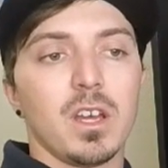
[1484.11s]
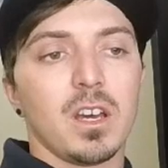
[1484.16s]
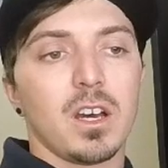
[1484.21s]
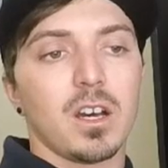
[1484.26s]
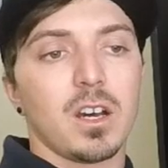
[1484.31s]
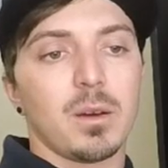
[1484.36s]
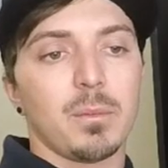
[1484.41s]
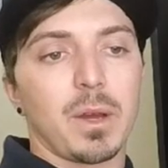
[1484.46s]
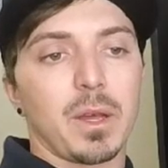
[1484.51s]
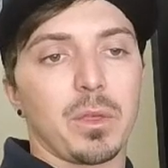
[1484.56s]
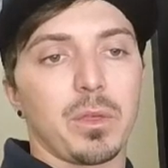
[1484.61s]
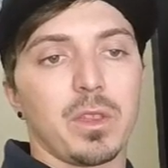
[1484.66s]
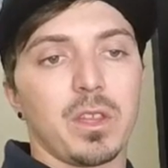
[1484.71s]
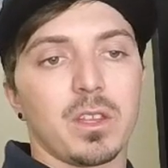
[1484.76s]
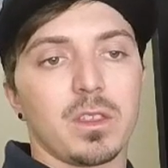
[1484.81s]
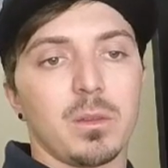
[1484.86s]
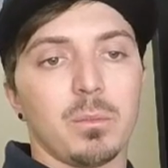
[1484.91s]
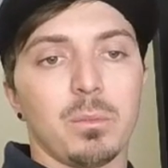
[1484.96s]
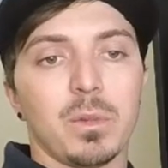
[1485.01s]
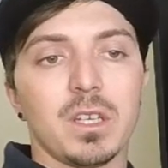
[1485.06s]
I
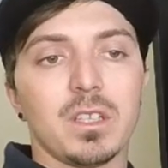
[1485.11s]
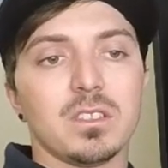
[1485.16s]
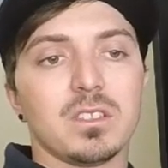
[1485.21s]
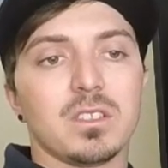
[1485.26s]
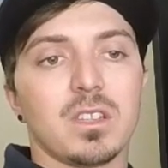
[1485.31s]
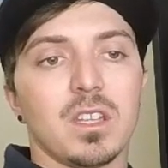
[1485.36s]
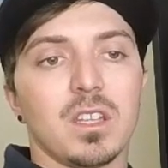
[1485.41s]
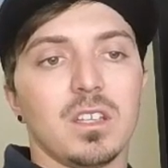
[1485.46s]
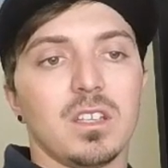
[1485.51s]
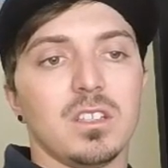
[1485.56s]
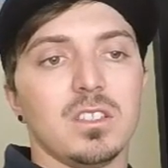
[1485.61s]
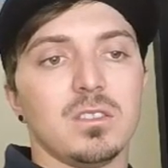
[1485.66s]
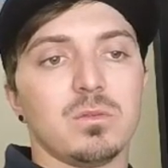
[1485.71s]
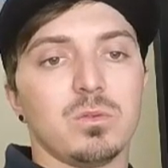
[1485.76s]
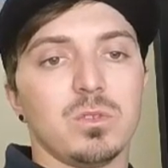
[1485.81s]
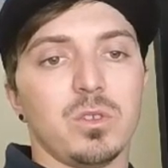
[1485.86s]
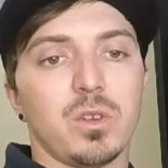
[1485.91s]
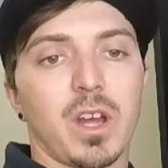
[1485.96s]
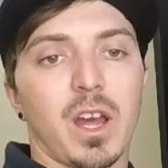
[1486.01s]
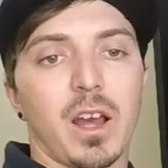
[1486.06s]
think the biggest thing is
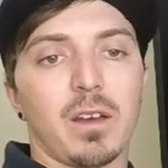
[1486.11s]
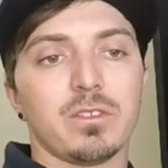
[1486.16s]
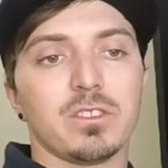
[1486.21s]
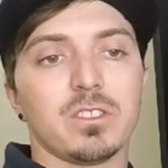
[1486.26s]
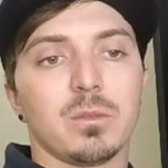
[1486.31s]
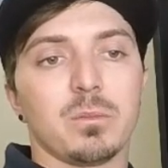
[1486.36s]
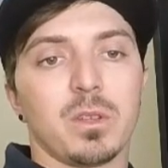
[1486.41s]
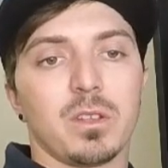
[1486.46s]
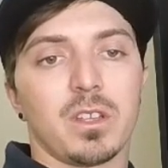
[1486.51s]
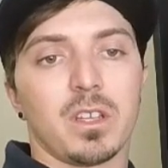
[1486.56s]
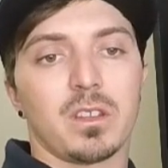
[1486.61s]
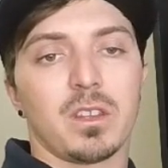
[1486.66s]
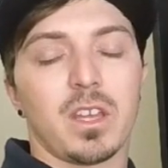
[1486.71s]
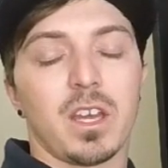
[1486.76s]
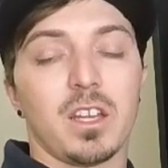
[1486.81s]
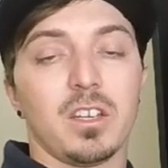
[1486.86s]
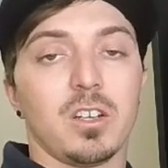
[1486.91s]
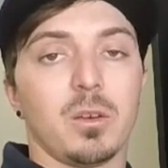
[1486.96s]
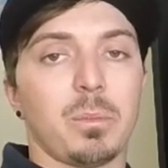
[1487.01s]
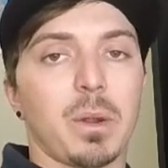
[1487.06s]
when you have something like
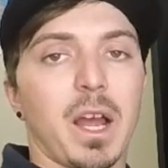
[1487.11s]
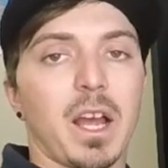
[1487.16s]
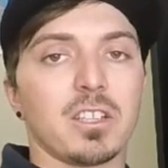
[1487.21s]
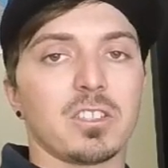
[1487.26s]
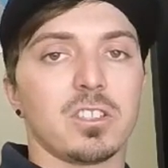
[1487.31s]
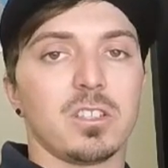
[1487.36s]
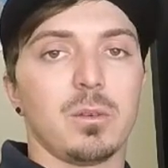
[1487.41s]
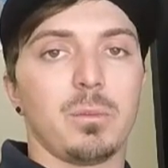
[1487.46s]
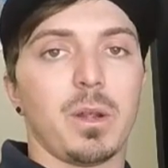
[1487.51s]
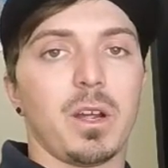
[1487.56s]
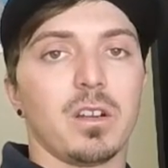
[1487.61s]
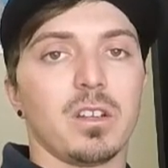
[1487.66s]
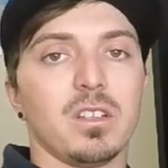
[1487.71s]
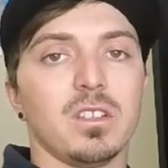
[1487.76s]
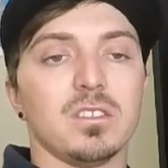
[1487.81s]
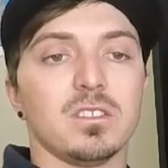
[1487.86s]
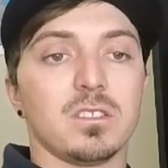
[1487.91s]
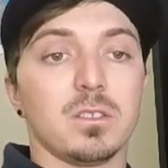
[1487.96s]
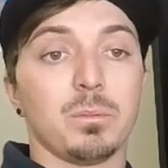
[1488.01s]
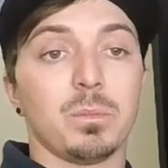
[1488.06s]
that and you're passionate about it
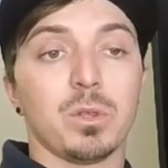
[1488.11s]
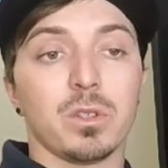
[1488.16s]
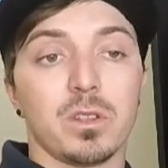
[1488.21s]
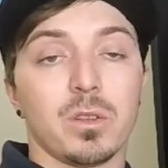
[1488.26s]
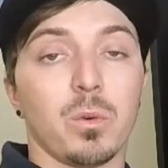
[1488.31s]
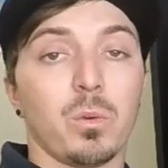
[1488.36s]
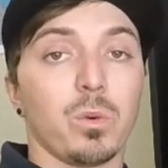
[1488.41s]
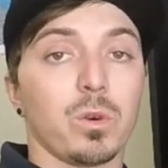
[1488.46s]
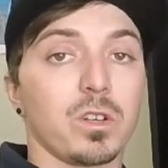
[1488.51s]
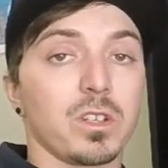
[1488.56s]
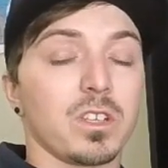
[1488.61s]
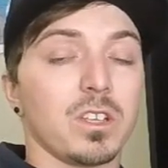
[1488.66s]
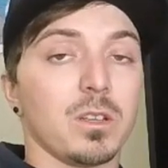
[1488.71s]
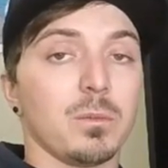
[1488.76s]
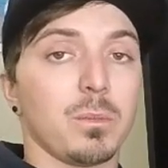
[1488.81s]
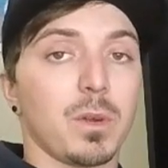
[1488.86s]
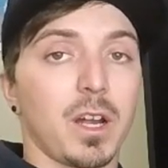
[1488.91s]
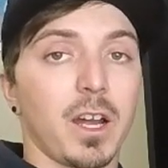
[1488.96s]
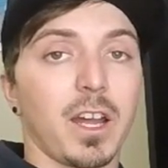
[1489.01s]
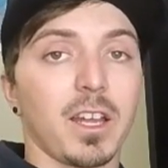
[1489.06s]
is to put the work
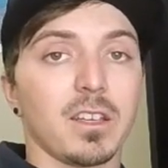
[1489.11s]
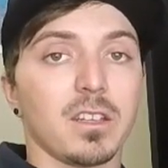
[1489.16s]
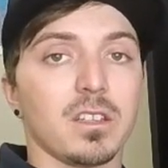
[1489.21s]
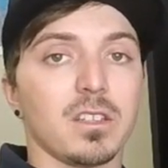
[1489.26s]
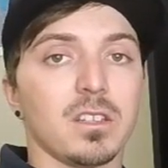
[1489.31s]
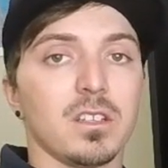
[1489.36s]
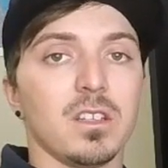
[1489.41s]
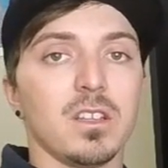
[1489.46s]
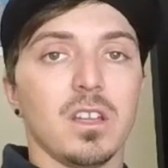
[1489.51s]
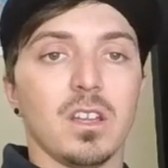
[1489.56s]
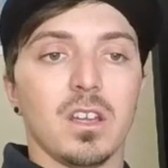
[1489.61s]
in behind it.